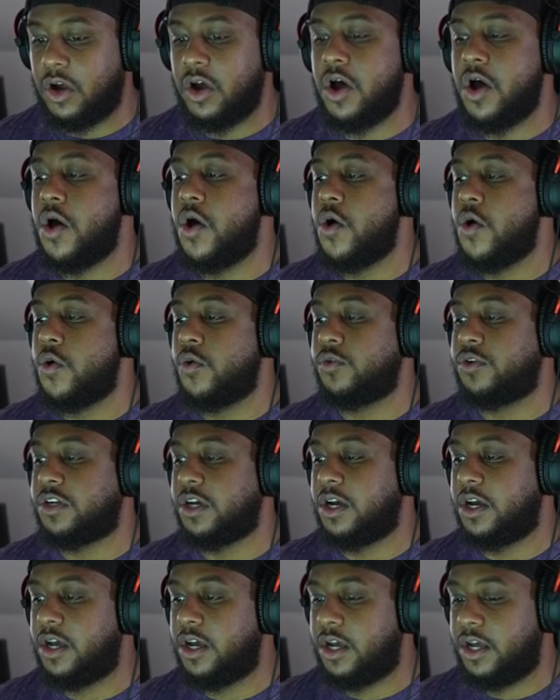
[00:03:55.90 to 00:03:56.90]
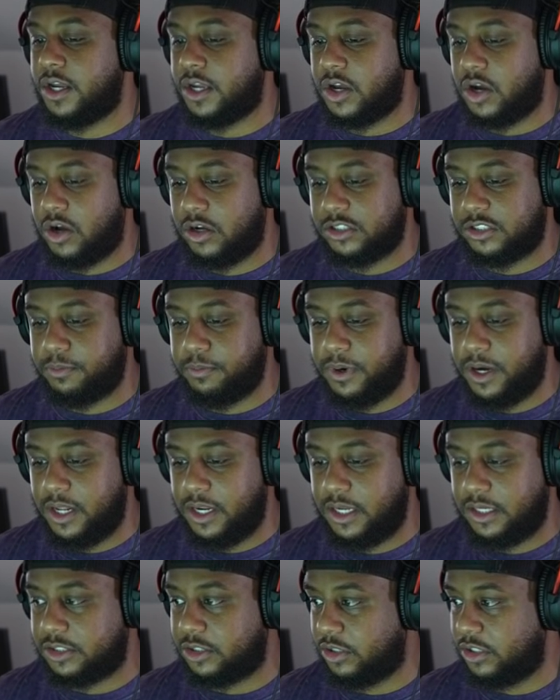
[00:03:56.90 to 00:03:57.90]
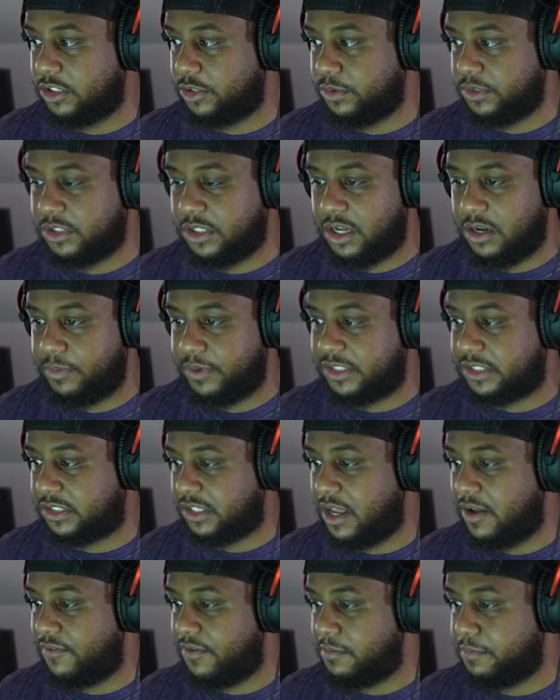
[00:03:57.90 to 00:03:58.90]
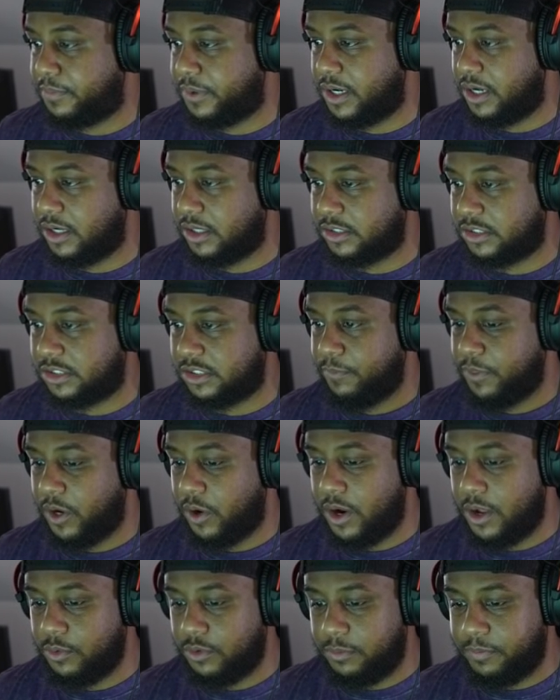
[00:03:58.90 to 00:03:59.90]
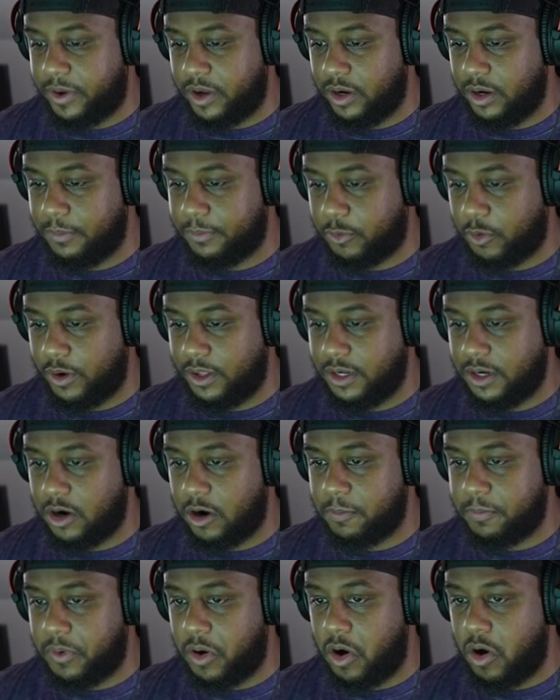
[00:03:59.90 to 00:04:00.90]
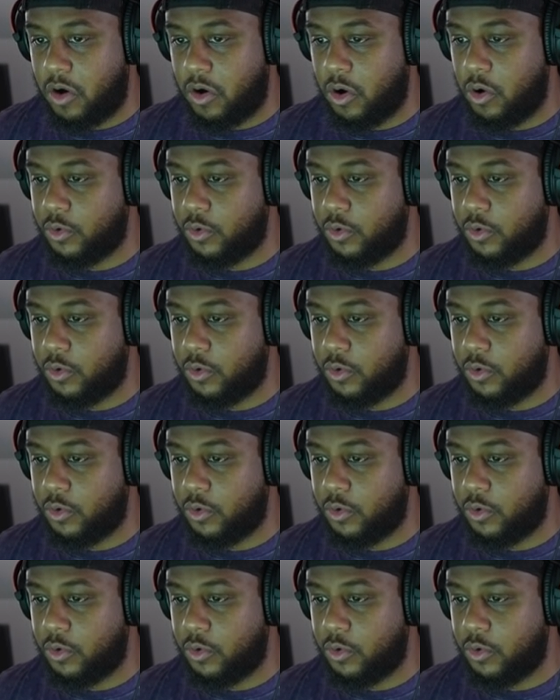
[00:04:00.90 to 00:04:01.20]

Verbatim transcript: oh, duh, it costs money. So this one's gonna be seven bucks. All right, what about upgrading our ball?